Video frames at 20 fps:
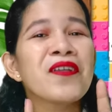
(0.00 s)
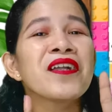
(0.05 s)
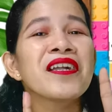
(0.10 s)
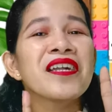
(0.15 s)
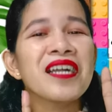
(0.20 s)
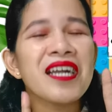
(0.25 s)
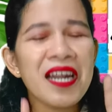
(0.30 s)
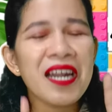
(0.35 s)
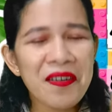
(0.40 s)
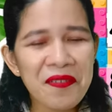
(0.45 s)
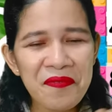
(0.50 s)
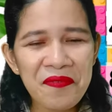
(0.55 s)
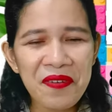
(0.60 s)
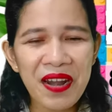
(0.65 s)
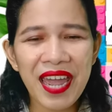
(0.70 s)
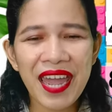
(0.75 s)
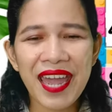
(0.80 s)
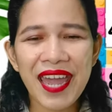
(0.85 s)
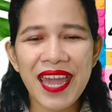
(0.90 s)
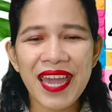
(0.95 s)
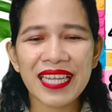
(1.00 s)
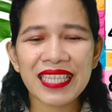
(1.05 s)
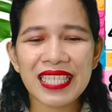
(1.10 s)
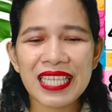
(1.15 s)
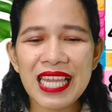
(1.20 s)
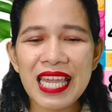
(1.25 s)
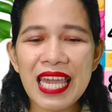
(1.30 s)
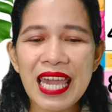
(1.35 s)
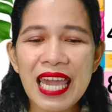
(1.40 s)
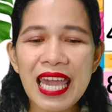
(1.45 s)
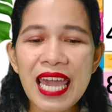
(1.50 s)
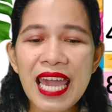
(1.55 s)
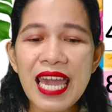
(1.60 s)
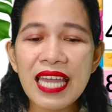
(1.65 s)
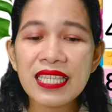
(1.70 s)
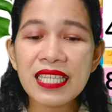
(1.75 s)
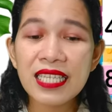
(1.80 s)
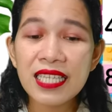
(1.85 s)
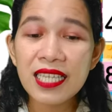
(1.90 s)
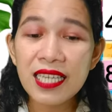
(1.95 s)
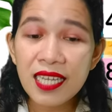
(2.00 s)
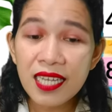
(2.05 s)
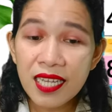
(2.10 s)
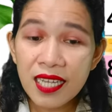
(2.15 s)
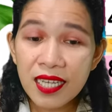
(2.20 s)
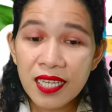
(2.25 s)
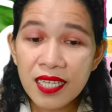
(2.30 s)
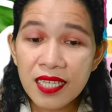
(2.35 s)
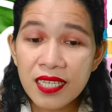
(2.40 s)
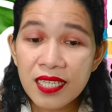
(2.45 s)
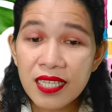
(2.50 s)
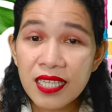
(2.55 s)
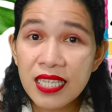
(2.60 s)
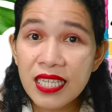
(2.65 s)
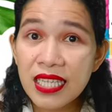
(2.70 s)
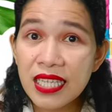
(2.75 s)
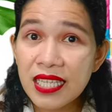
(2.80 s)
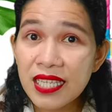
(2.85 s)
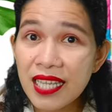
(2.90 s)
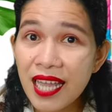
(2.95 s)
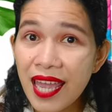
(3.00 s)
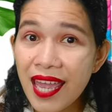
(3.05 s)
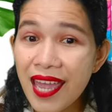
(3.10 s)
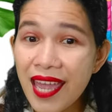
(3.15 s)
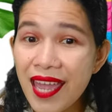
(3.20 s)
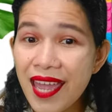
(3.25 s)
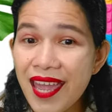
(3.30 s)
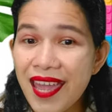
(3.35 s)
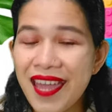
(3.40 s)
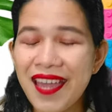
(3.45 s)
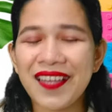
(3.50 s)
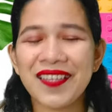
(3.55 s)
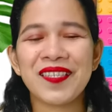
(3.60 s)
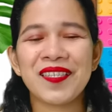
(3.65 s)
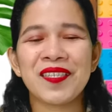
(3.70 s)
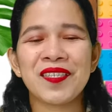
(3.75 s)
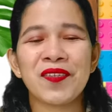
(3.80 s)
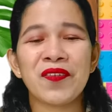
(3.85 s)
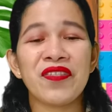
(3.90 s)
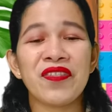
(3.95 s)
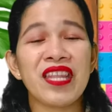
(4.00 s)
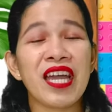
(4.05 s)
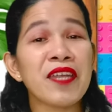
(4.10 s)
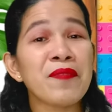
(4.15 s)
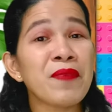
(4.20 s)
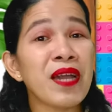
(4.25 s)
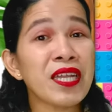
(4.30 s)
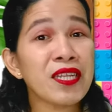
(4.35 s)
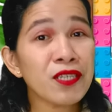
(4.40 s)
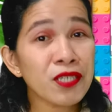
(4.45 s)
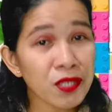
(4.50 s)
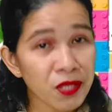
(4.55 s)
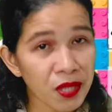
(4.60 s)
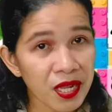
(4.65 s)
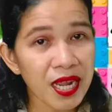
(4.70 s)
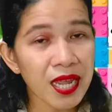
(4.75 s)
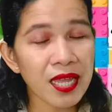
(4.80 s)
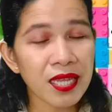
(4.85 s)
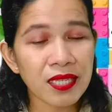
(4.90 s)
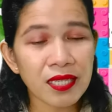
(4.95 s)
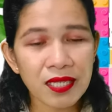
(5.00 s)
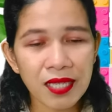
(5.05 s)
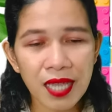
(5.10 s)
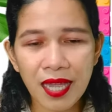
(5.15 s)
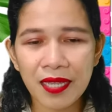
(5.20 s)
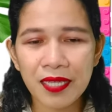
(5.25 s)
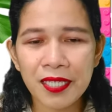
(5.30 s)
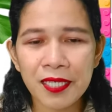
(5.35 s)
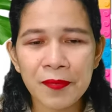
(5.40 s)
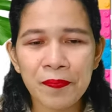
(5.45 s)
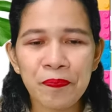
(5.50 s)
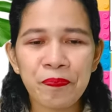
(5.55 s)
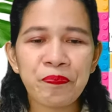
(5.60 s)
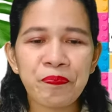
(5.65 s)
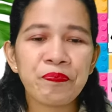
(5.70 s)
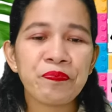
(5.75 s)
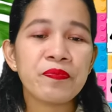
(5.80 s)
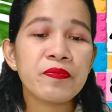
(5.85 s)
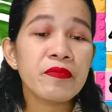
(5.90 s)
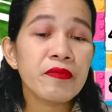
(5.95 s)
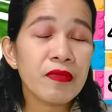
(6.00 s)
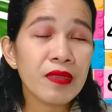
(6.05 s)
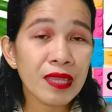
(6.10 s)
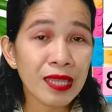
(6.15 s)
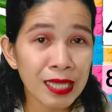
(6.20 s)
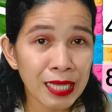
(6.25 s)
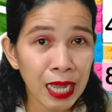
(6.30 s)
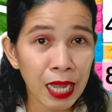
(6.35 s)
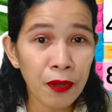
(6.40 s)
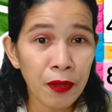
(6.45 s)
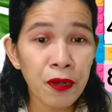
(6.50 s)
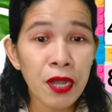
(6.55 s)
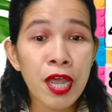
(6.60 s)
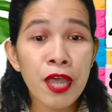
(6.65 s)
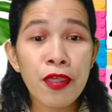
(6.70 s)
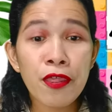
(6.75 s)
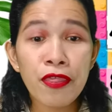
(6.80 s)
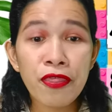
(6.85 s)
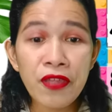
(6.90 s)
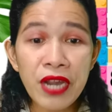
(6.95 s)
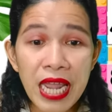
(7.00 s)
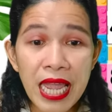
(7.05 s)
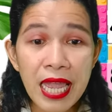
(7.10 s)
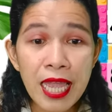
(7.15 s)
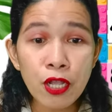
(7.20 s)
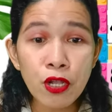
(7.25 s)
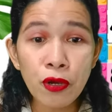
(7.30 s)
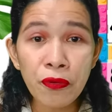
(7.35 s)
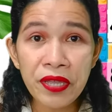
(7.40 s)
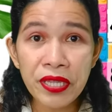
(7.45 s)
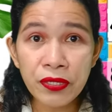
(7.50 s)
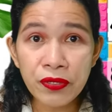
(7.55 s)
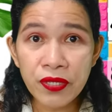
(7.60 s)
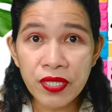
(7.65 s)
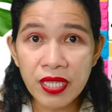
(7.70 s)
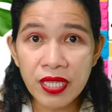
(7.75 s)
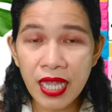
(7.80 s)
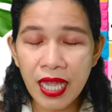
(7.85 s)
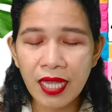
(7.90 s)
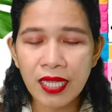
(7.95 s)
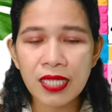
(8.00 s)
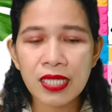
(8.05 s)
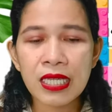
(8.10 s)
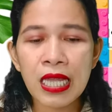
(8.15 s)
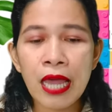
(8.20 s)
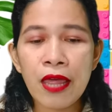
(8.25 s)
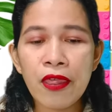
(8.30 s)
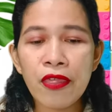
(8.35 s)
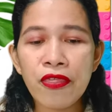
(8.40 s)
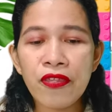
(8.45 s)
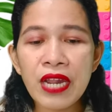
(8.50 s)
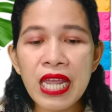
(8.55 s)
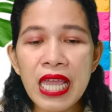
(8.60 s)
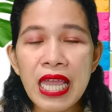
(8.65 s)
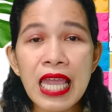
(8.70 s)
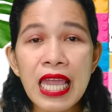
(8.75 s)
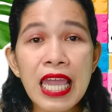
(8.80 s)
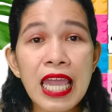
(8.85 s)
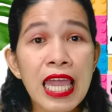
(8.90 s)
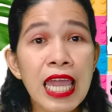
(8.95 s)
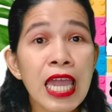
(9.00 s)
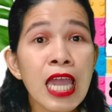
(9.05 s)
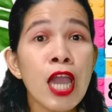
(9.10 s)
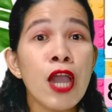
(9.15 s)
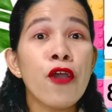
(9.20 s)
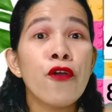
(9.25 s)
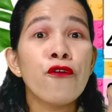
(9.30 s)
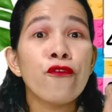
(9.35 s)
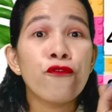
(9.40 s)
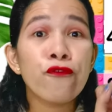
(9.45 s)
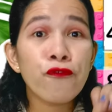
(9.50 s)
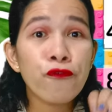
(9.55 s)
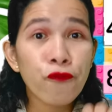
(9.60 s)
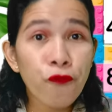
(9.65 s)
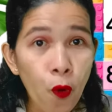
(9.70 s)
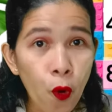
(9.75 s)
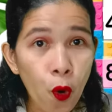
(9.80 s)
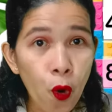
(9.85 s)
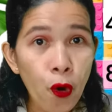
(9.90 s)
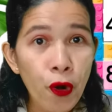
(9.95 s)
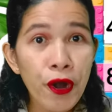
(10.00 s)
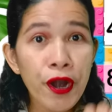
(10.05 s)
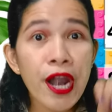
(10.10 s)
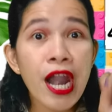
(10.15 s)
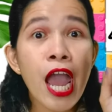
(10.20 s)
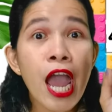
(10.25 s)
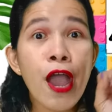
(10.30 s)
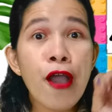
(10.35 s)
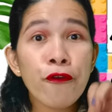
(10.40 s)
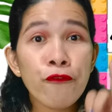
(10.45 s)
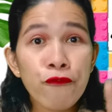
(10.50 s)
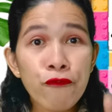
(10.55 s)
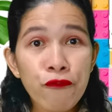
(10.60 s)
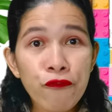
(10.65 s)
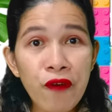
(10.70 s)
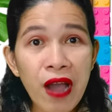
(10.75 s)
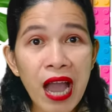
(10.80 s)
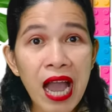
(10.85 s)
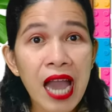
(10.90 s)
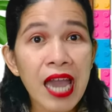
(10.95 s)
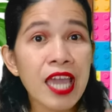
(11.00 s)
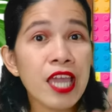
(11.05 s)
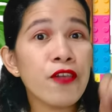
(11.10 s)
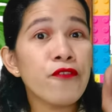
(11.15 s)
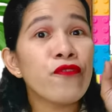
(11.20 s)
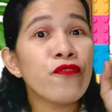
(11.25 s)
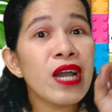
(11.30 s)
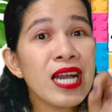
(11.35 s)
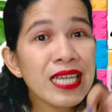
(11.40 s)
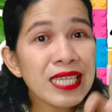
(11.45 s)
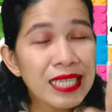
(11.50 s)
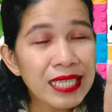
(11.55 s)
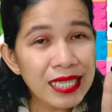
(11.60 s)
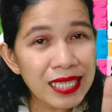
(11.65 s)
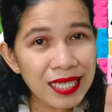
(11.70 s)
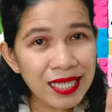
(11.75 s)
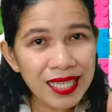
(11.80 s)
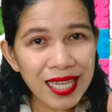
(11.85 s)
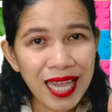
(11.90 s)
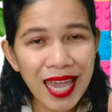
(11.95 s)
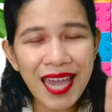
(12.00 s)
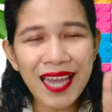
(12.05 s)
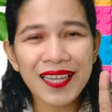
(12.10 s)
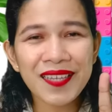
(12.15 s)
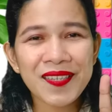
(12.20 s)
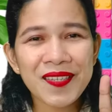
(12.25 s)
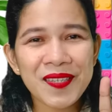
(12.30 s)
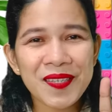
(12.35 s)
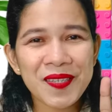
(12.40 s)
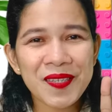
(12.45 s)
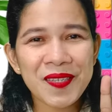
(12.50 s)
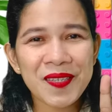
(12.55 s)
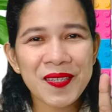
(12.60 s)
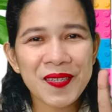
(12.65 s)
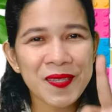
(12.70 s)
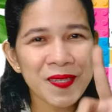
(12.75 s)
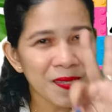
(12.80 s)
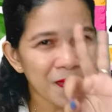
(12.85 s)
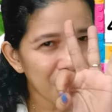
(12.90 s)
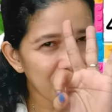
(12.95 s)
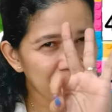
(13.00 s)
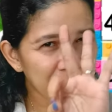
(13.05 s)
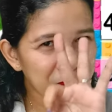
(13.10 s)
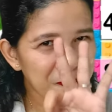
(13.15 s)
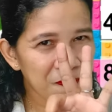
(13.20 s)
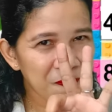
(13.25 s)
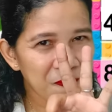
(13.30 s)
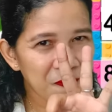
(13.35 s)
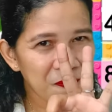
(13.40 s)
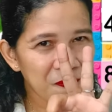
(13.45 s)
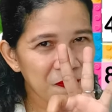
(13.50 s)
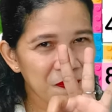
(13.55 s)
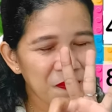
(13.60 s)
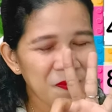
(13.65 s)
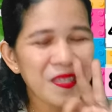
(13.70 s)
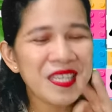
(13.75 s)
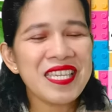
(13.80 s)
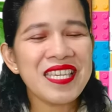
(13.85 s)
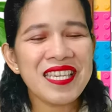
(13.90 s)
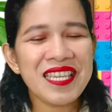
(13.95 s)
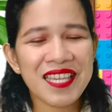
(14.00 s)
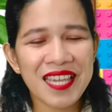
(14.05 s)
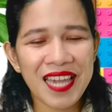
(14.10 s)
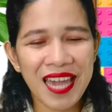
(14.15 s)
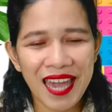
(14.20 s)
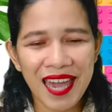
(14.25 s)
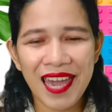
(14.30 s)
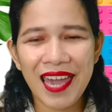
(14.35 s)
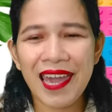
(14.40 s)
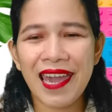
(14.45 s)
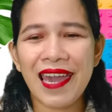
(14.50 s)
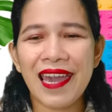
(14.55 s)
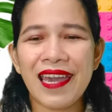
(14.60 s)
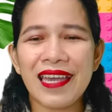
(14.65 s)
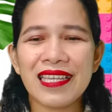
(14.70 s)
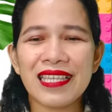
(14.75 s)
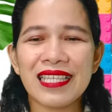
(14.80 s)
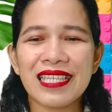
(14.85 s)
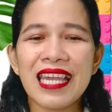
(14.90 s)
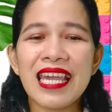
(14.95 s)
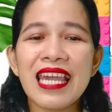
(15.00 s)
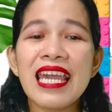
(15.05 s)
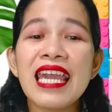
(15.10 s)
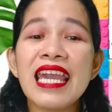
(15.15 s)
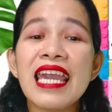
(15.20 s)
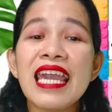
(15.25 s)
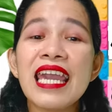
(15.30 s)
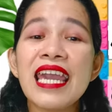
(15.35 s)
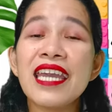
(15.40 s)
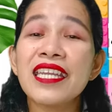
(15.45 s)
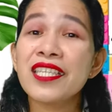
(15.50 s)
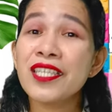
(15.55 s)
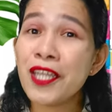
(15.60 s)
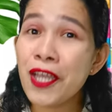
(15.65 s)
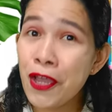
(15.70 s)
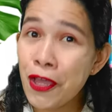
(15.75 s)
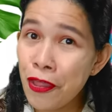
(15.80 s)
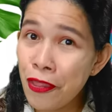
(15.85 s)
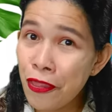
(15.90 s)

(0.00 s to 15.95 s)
Correct, it's 6. So 9 minus 3 is 6. Now, 3 going to 6. 3, 4, 5, 6. Yes, it's 3.